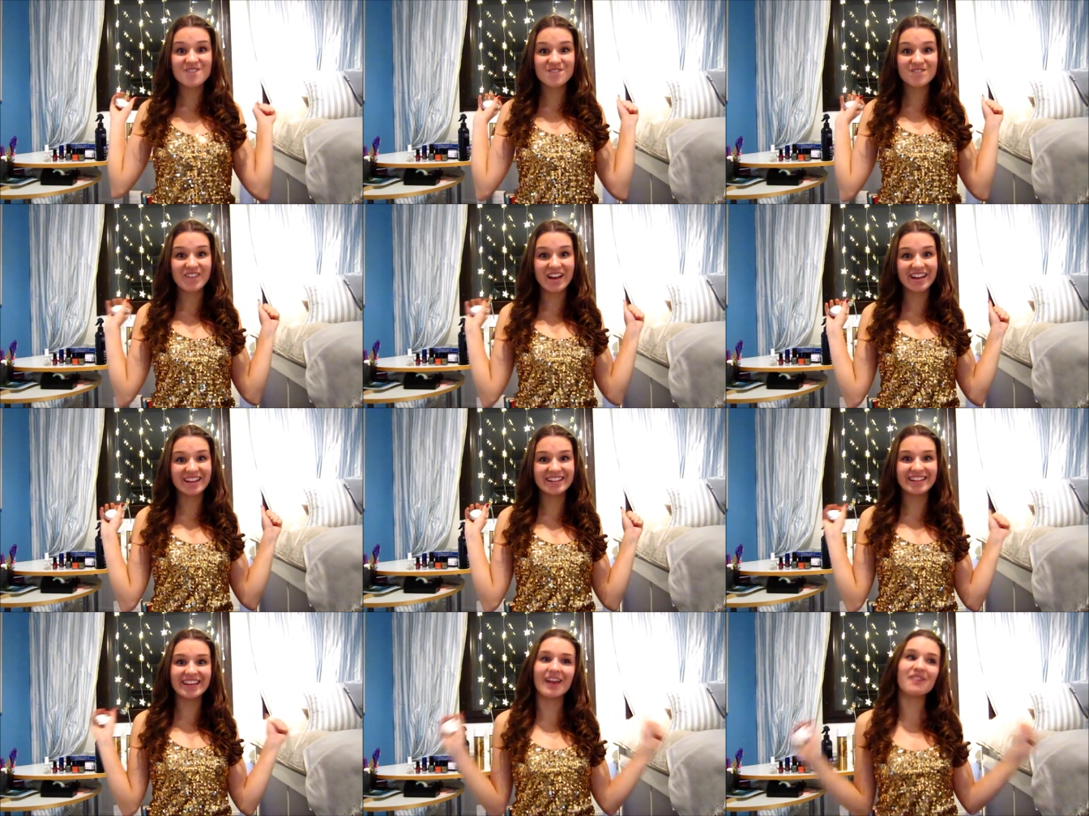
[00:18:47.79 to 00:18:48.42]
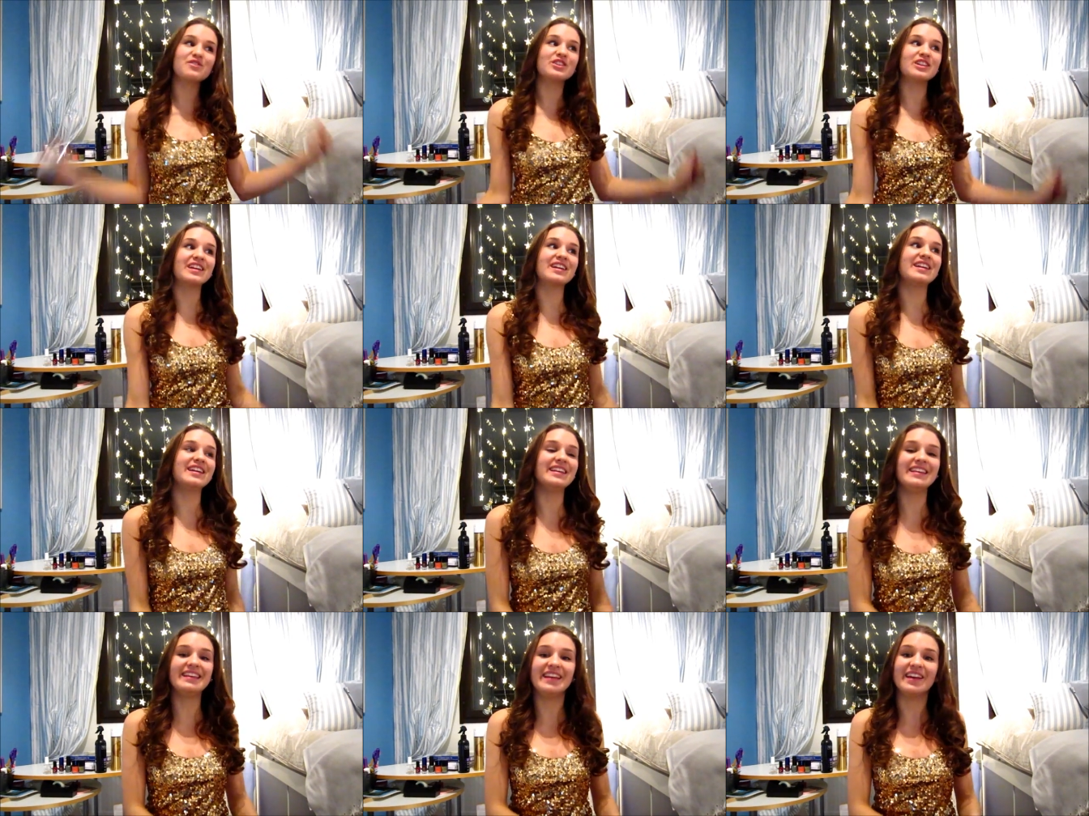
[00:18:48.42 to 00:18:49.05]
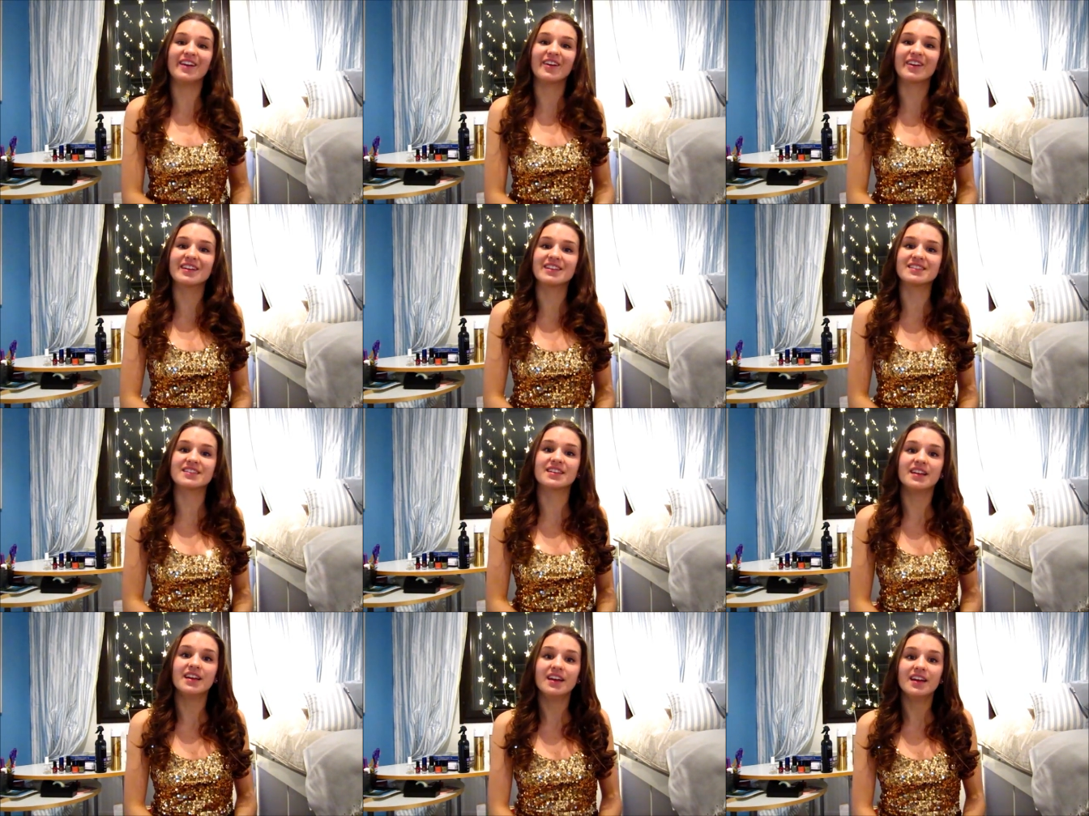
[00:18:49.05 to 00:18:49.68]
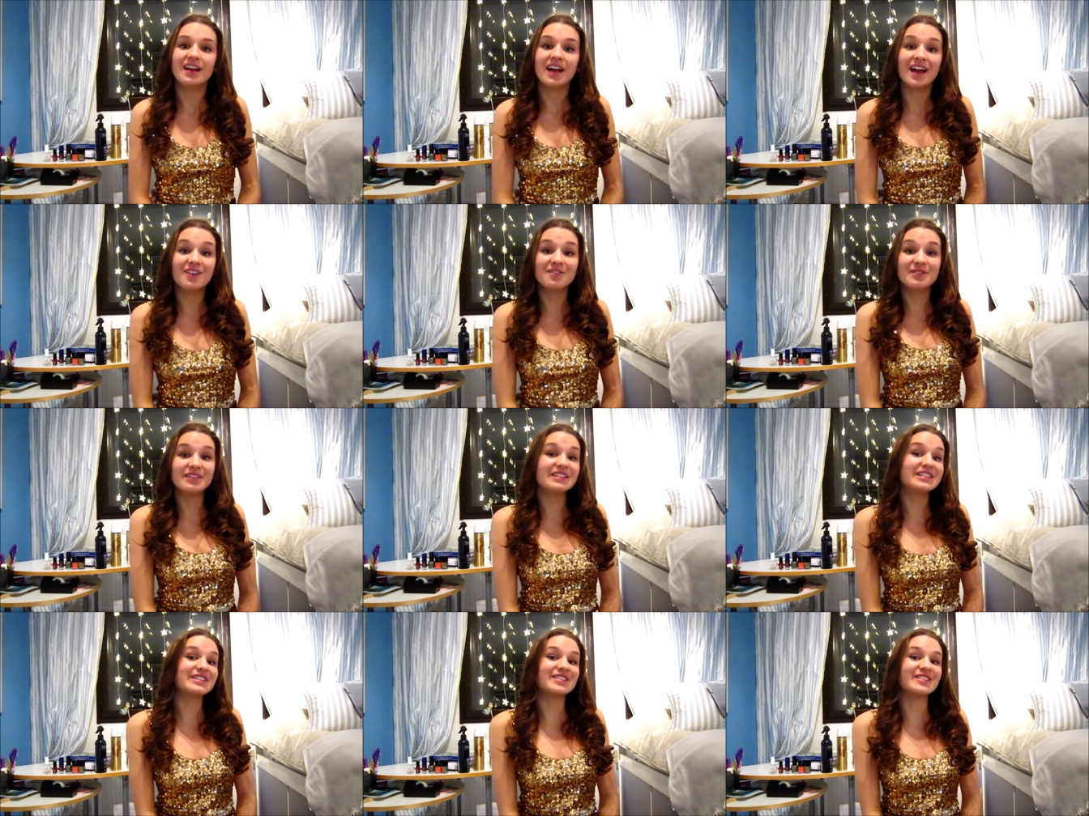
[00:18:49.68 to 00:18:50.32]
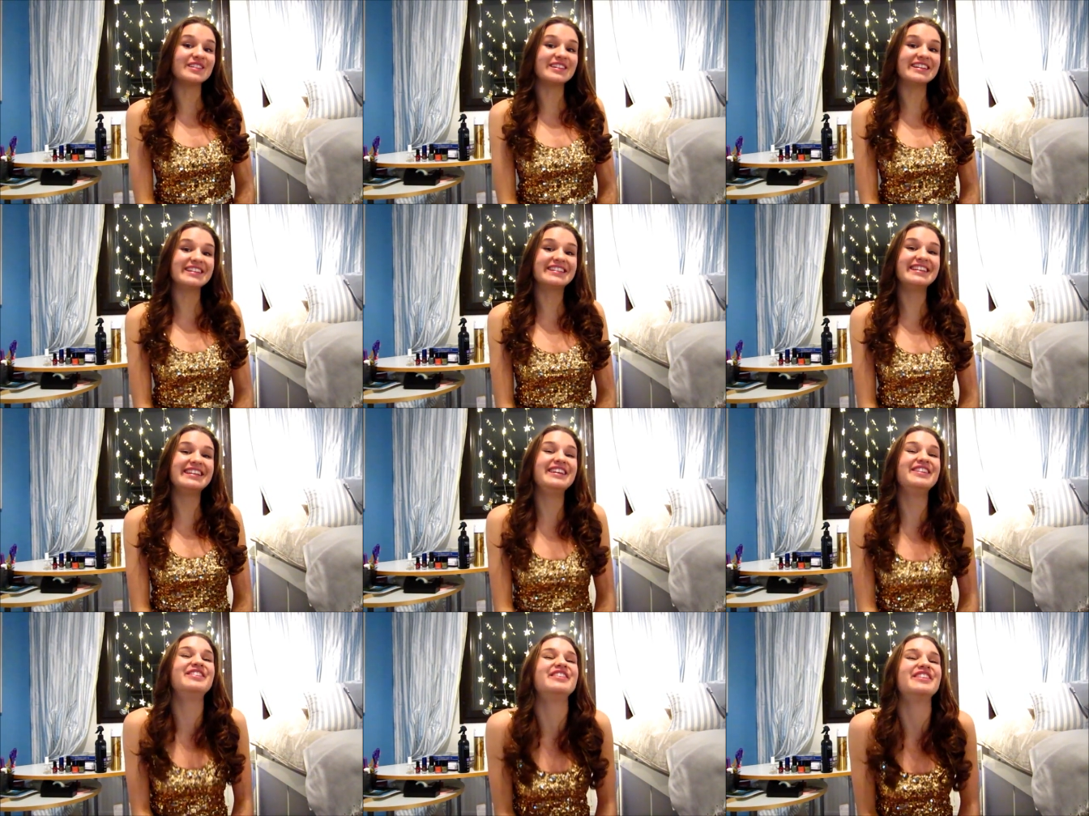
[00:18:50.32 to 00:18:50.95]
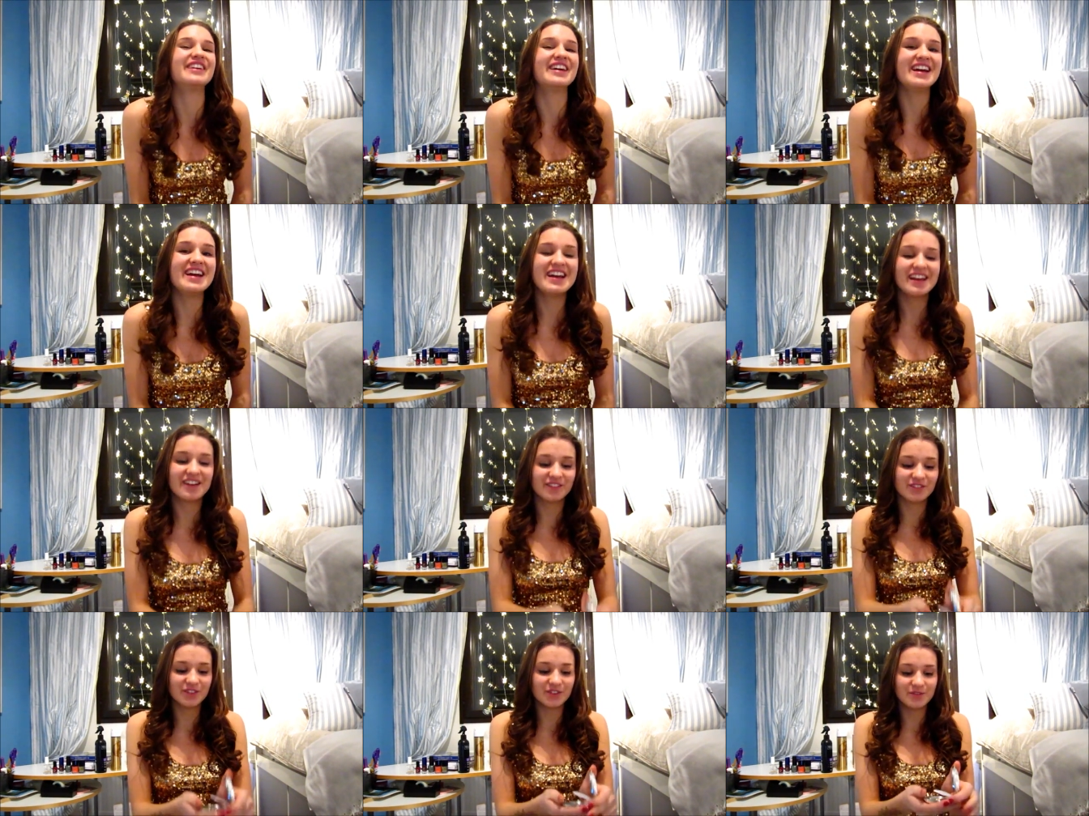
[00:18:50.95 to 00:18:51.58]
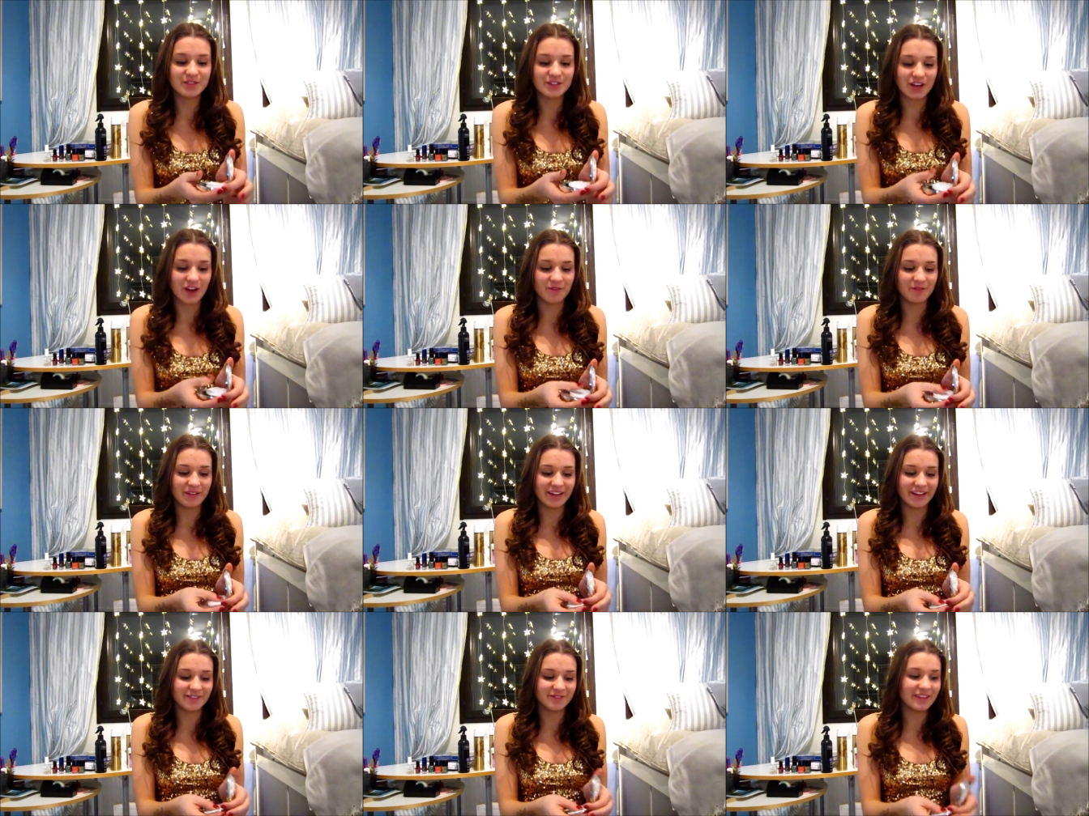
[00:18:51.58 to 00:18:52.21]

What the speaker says: Finally, after like a year, because I've been so lazy for room shopping.